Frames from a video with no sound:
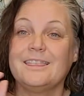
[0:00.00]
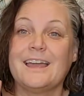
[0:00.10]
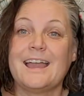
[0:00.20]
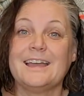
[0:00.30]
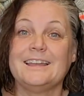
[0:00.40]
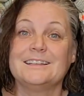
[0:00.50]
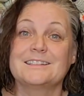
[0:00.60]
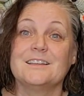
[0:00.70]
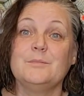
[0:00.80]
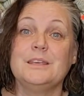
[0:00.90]
that it's
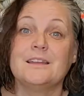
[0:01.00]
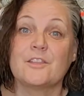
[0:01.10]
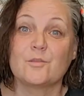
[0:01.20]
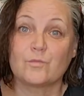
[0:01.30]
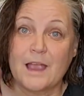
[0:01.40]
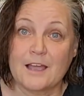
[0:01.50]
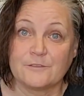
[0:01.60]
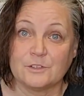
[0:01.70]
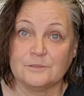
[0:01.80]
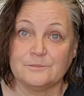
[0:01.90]
going to be another
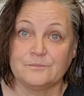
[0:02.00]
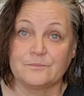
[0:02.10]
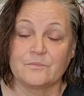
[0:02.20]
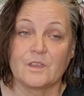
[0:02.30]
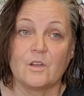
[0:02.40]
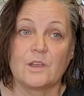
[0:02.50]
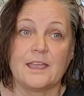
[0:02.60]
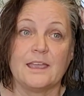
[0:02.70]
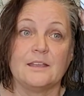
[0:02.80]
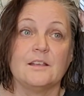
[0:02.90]
raffle.
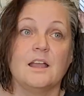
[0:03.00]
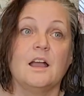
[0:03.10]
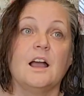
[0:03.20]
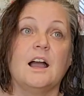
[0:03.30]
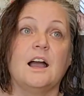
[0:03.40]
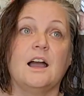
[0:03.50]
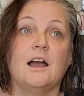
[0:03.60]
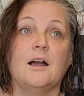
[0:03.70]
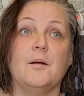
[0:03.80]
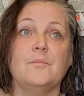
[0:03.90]
Okay.
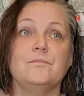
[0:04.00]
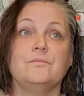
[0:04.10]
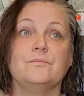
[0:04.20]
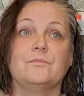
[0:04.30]
And